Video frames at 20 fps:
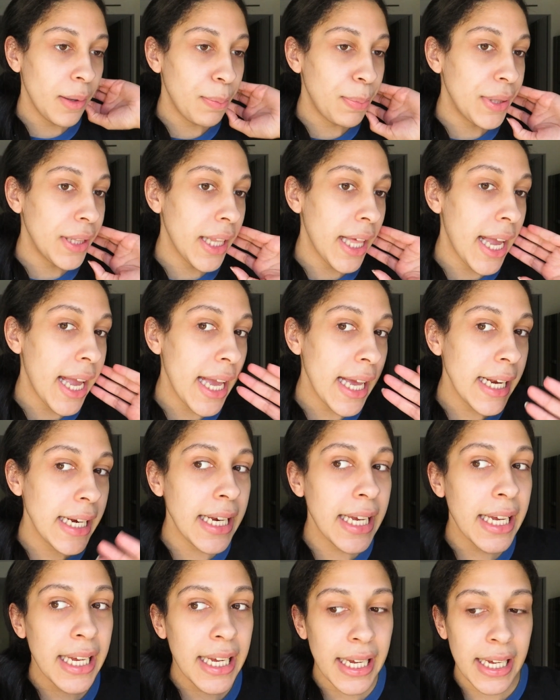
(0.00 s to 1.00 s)

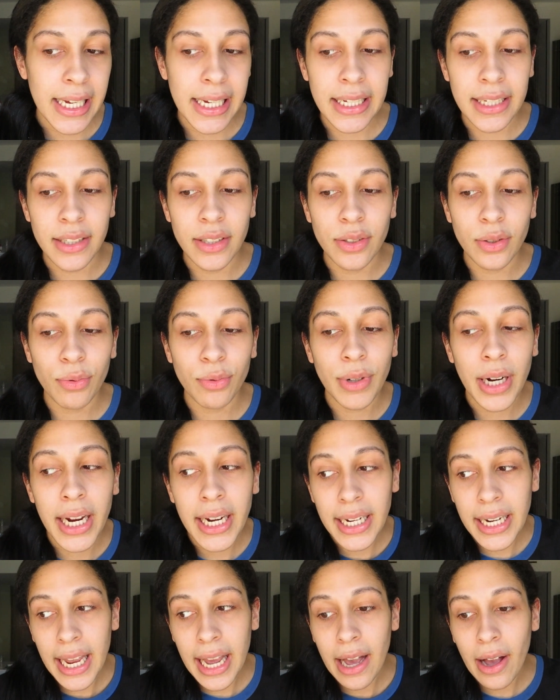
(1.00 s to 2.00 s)
plan is
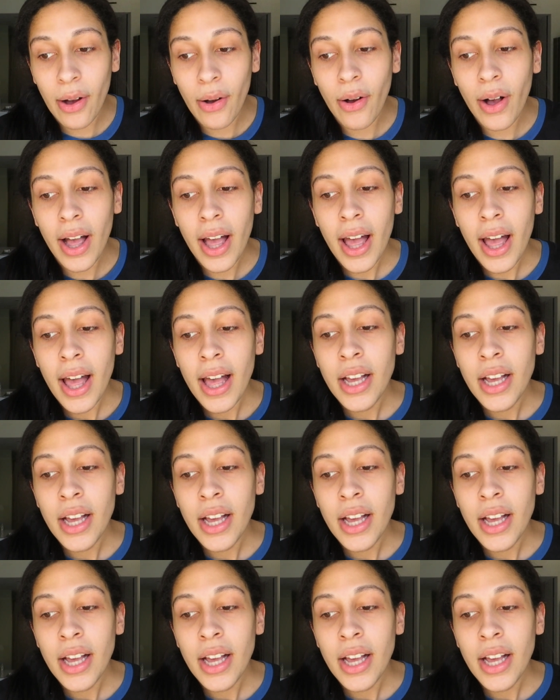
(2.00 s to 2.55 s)
right now